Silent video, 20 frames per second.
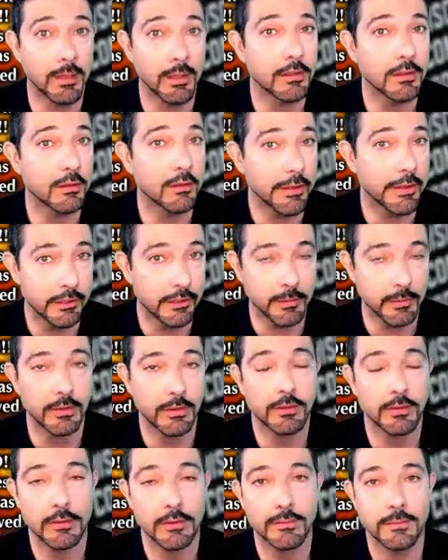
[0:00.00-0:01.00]

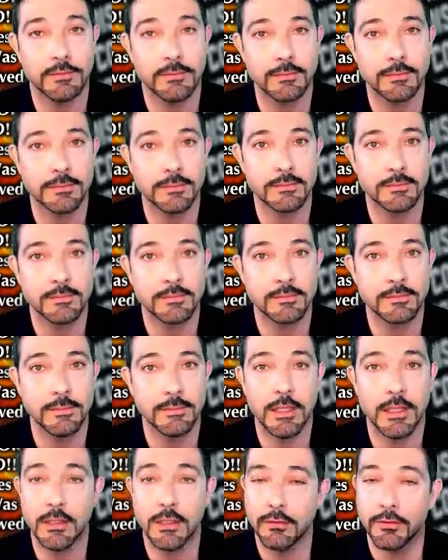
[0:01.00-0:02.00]
developments.
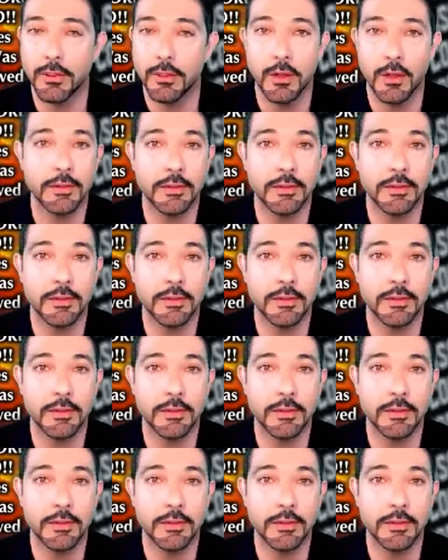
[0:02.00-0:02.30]
I love you all.